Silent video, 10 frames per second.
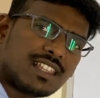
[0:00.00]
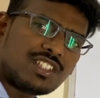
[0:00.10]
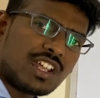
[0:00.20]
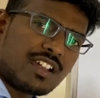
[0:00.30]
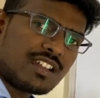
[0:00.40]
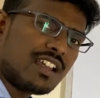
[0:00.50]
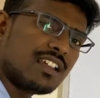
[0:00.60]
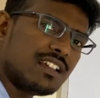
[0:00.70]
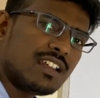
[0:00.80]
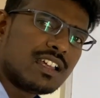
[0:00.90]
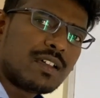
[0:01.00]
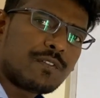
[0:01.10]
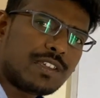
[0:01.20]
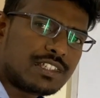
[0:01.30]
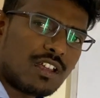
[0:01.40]
the general
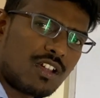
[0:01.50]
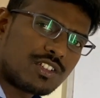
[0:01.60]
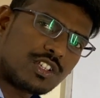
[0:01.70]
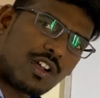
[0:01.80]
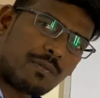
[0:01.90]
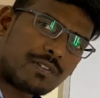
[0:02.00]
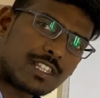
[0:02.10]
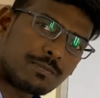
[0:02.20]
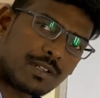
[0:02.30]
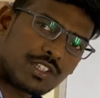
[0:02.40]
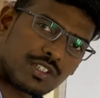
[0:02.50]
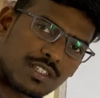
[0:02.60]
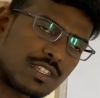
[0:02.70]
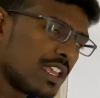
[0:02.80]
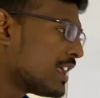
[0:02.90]
physiology of respiration.
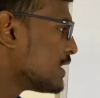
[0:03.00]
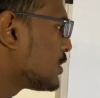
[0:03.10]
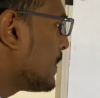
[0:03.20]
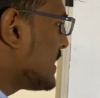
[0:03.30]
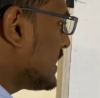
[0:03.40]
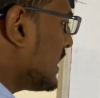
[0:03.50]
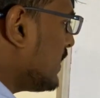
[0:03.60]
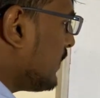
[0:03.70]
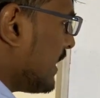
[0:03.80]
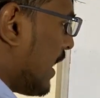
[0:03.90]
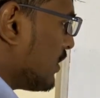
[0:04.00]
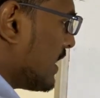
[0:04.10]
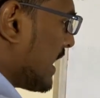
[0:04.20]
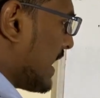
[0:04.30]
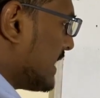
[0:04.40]
So basically we have the
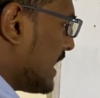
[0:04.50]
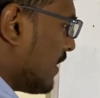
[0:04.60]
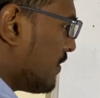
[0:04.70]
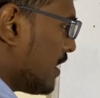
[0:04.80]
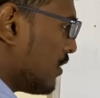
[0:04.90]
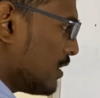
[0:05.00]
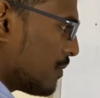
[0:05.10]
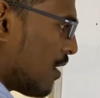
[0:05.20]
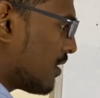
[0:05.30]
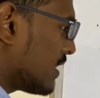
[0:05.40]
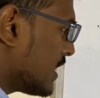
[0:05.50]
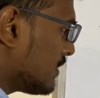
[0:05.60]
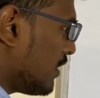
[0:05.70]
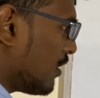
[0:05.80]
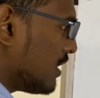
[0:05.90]
trachea, we have the
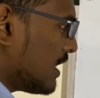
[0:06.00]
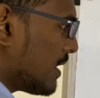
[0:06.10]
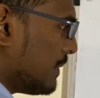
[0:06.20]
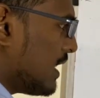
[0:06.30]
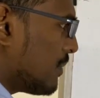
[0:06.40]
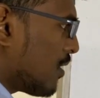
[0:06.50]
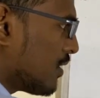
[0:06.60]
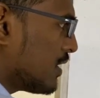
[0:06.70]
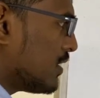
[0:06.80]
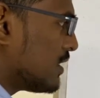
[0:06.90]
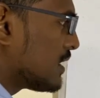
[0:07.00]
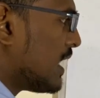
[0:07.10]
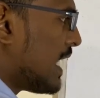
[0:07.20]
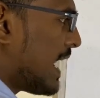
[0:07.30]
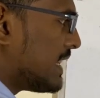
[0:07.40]
bronchus, we have the terminal bronchioles,
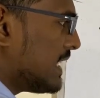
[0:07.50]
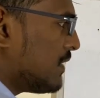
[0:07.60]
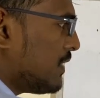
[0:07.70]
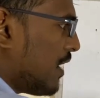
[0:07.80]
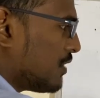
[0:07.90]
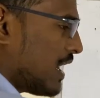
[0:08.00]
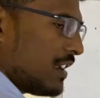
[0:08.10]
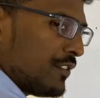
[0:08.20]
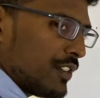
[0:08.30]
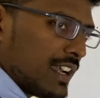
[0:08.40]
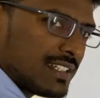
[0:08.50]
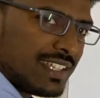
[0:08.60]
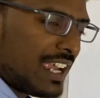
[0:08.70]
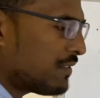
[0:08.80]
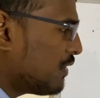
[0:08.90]
and then we have the alveolar
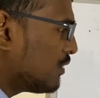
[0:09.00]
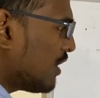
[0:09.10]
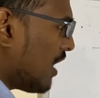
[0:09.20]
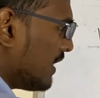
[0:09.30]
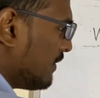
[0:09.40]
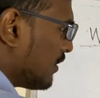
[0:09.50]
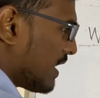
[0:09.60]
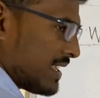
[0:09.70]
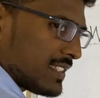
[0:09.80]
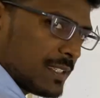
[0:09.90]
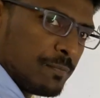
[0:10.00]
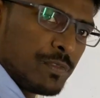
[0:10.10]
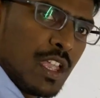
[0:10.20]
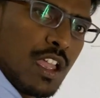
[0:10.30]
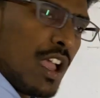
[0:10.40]
sac, we have the alveoli.
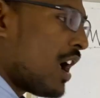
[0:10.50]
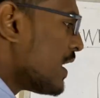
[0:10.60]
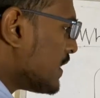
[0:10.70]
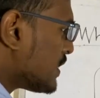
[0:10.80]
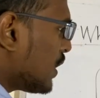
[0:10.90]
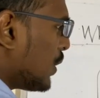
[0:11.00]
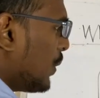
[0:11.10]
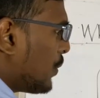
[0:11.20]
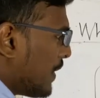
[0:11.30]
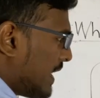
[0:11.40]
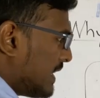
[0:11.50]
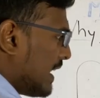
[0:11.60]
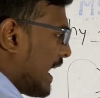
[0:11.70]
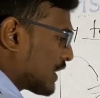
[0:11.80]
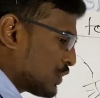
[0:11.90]
So where
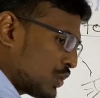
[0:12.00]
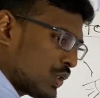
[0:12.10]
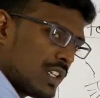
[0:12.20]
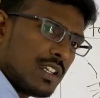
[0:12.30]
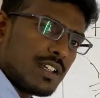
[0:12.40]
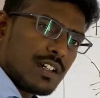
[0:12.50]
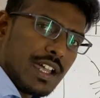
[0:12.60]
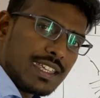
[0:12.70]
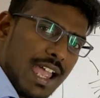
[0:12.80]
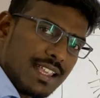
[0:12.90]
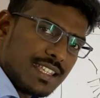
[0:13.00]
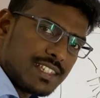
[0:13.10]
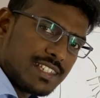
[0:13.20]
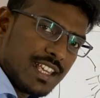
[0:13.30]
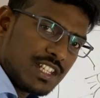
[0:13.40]
the actual gas
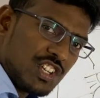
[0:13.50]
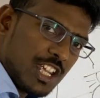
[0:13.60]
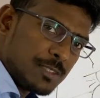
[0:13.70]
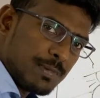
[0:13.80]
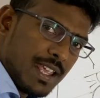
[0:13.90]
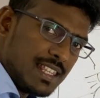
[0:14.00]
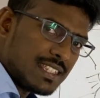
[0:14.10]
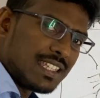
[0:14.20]
exchange takes place